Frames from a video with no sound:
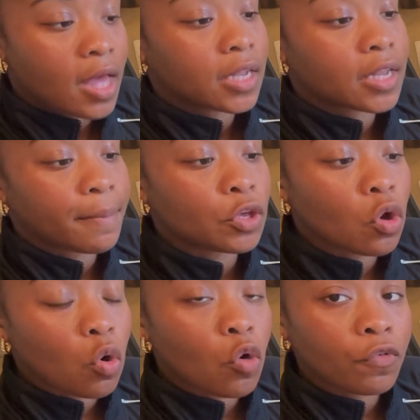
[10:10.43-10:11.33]
let me
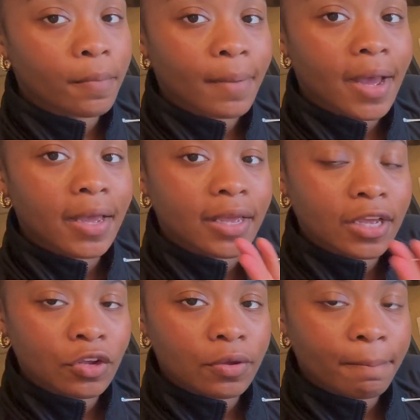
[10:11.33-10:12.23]
go over
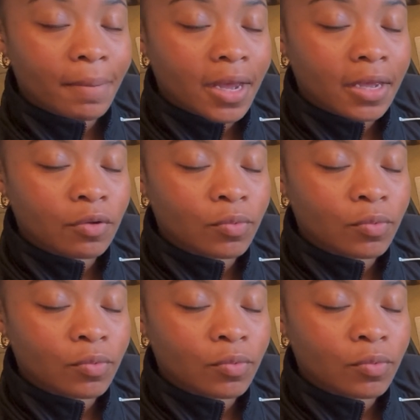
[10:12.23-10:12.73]
my